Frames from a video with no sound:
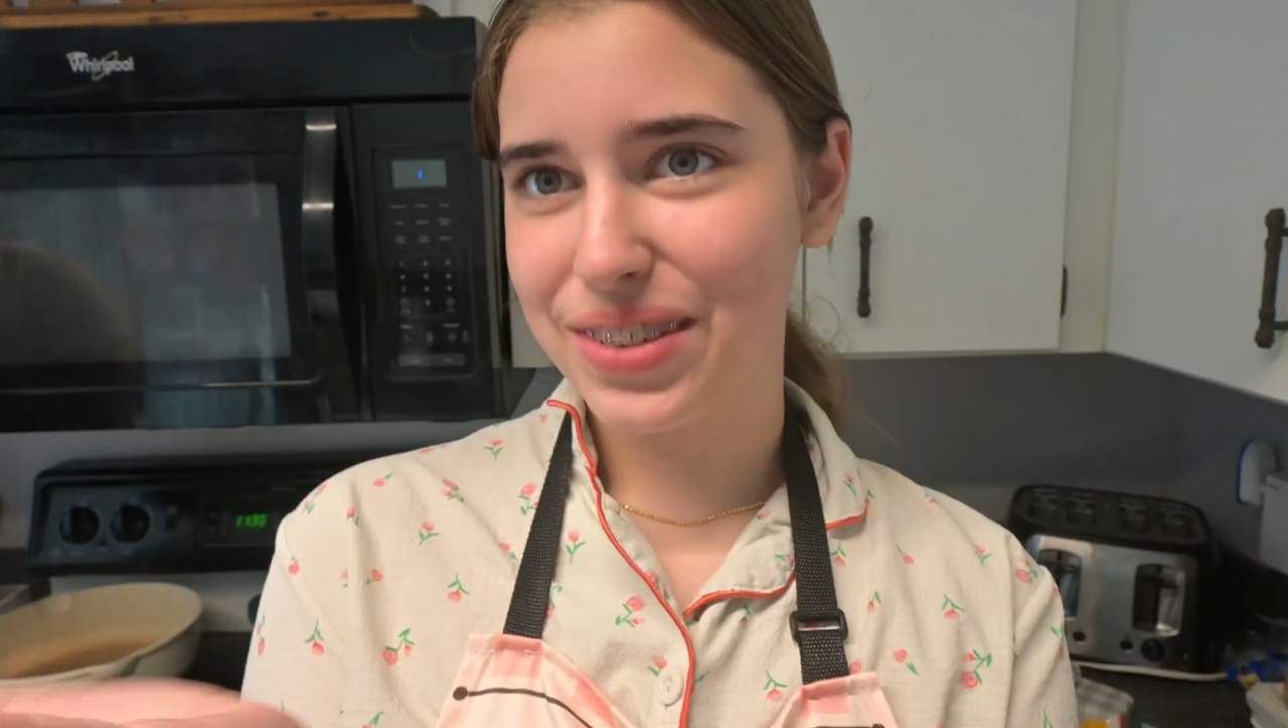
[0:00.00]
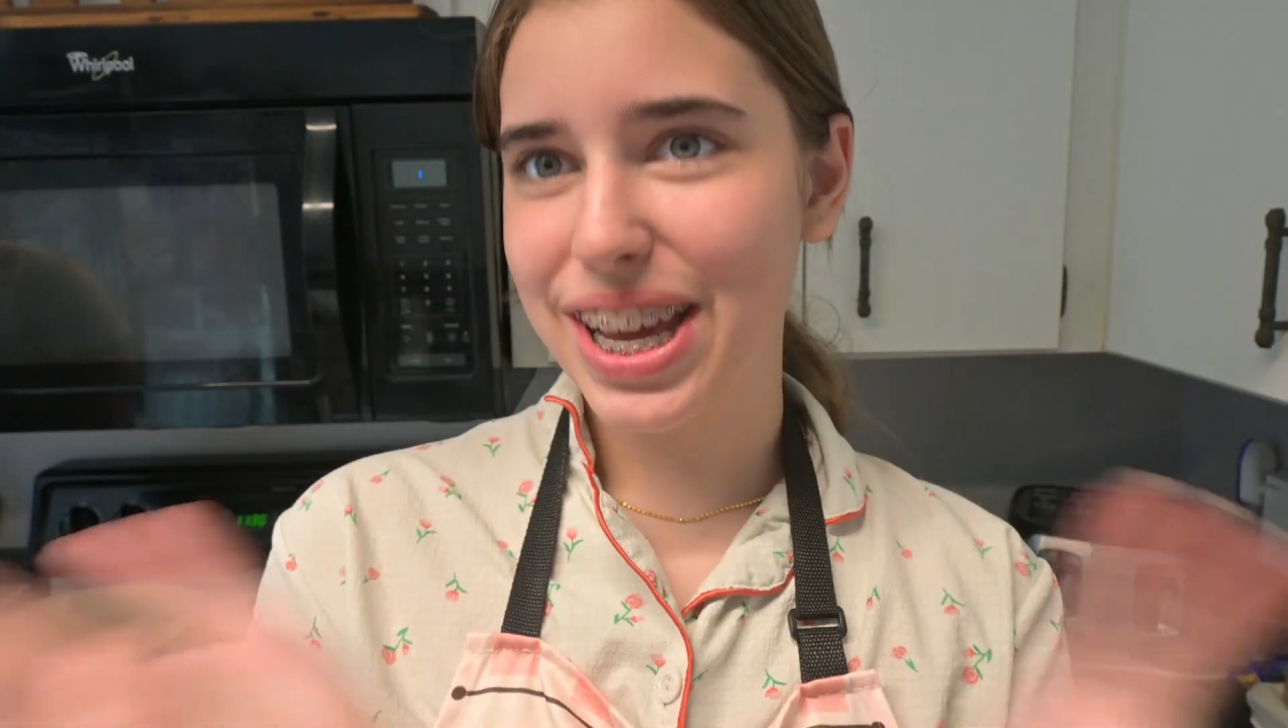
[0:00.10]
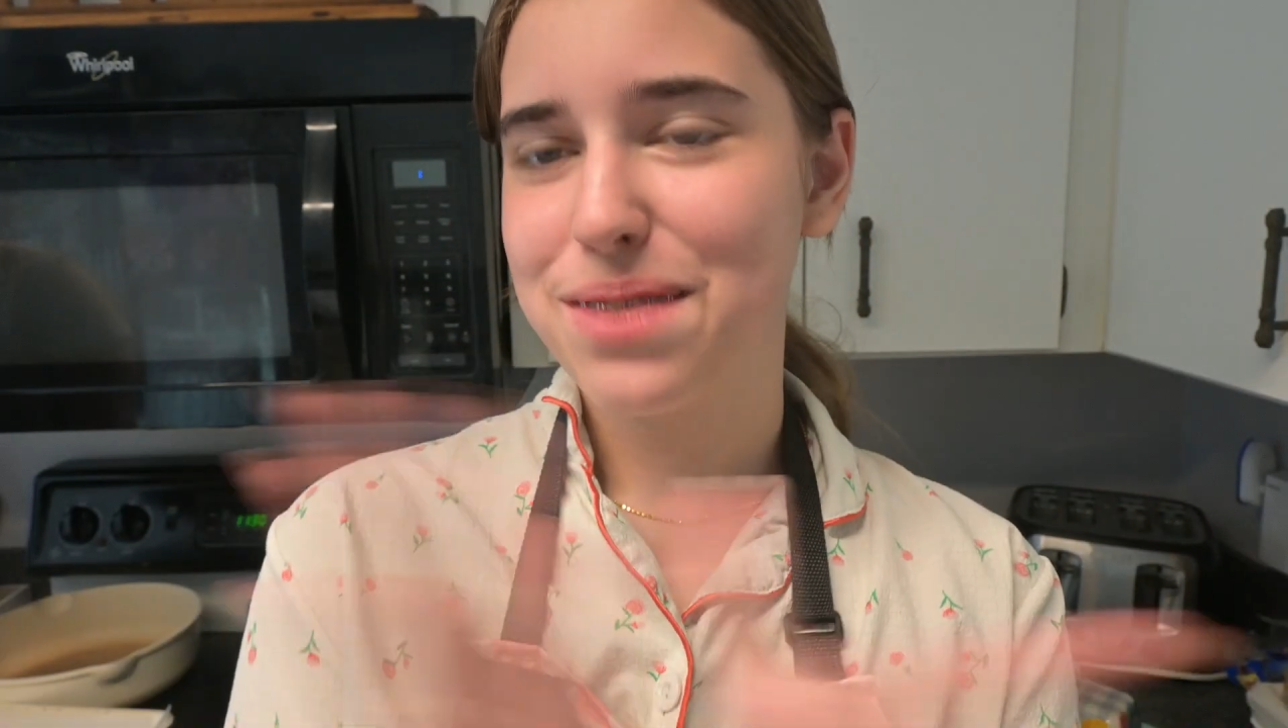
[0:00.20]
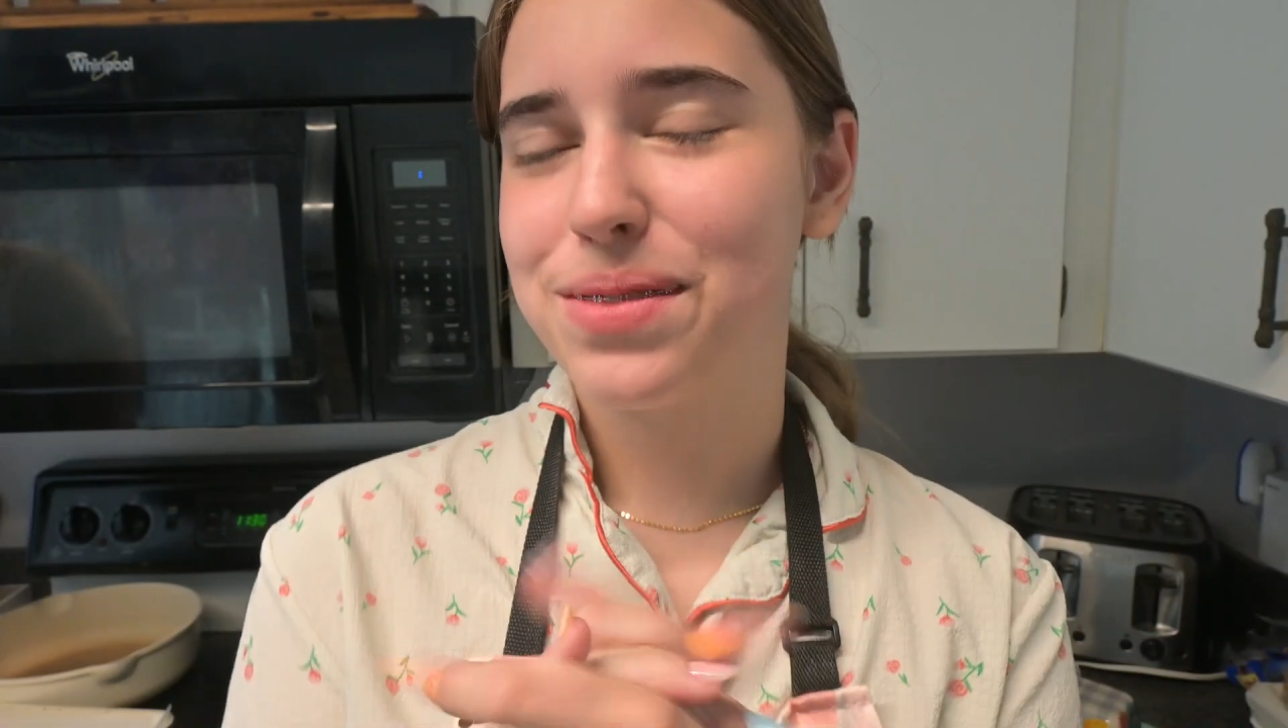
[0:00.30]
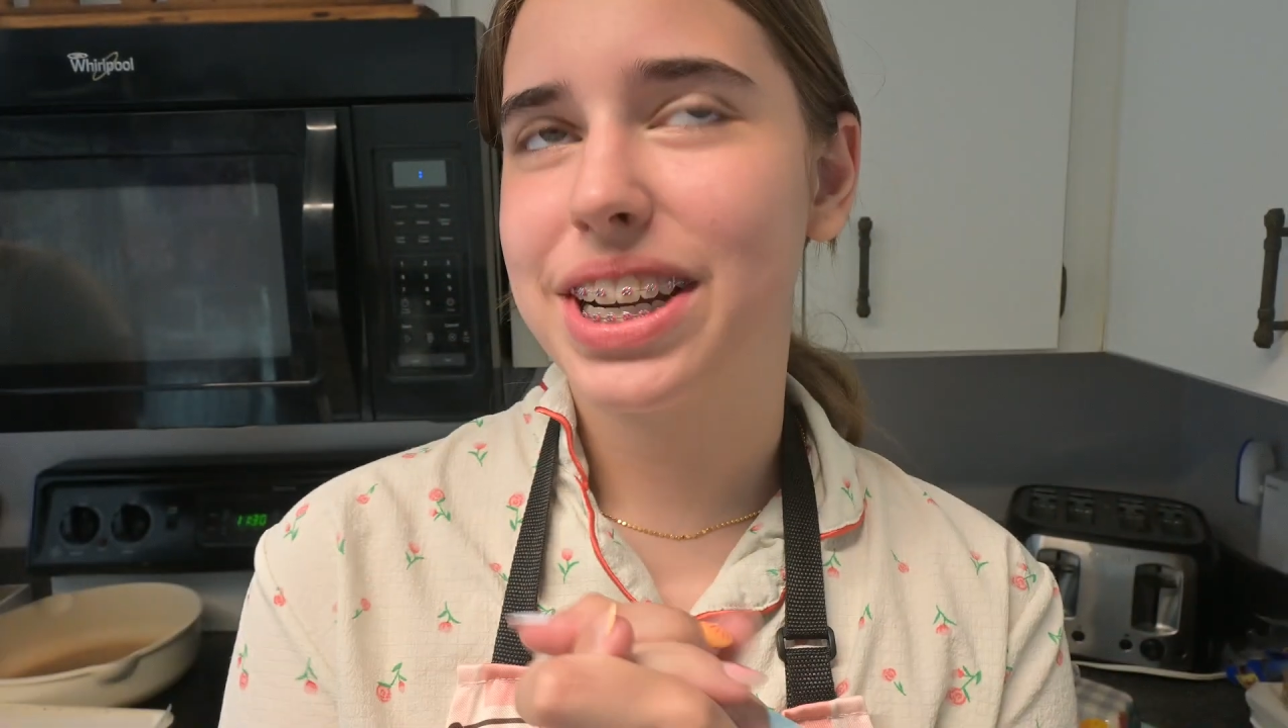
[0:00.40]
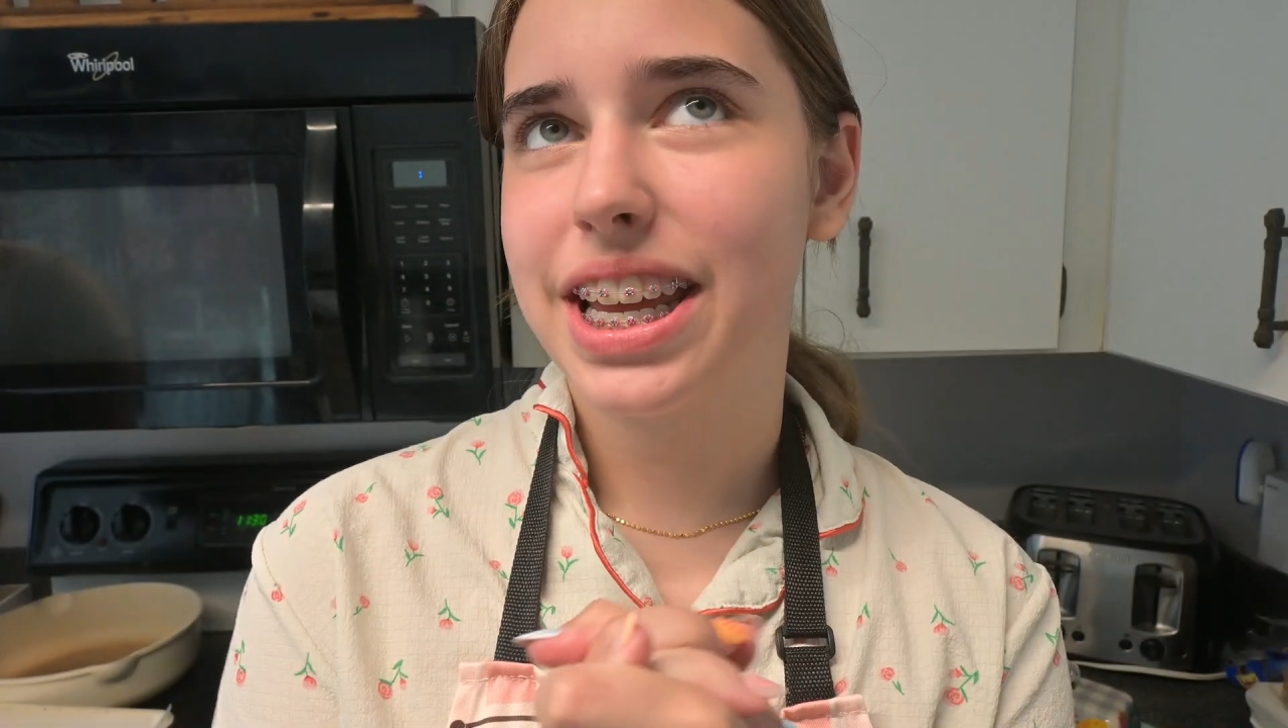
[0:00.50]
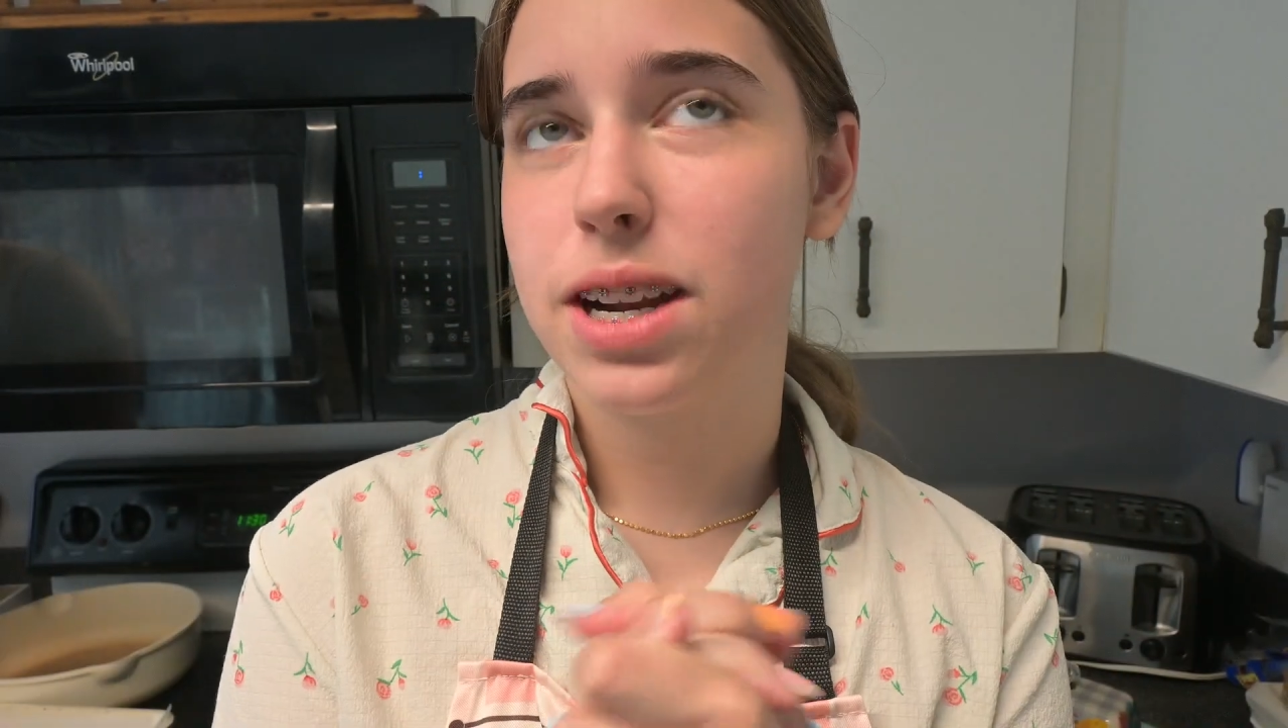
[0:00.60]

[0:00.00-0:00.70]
it and put it